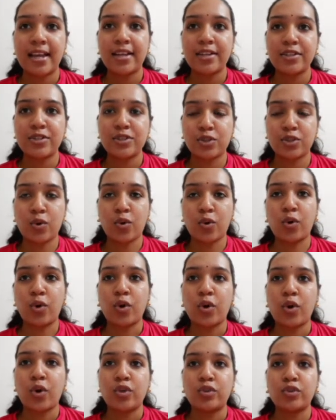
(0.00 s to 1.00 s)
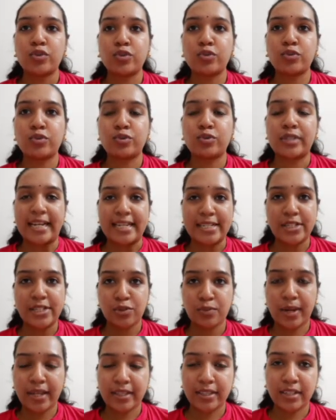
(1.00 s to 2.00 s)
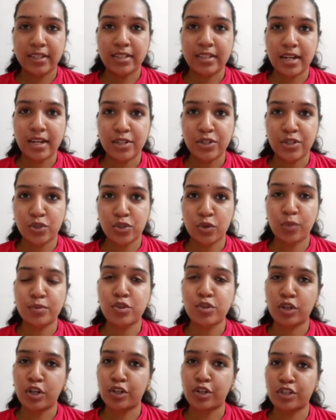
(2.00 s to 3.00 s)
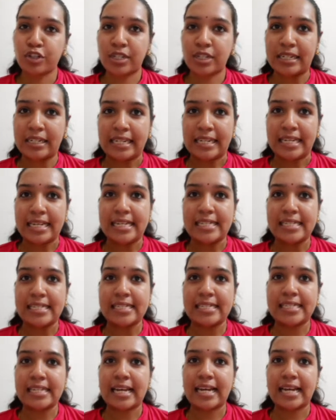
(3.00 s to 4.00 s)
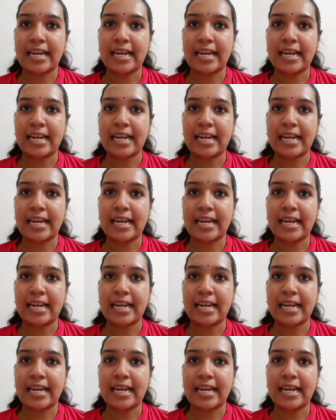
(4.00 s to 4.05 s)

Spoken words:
So, to test whether a soap solution is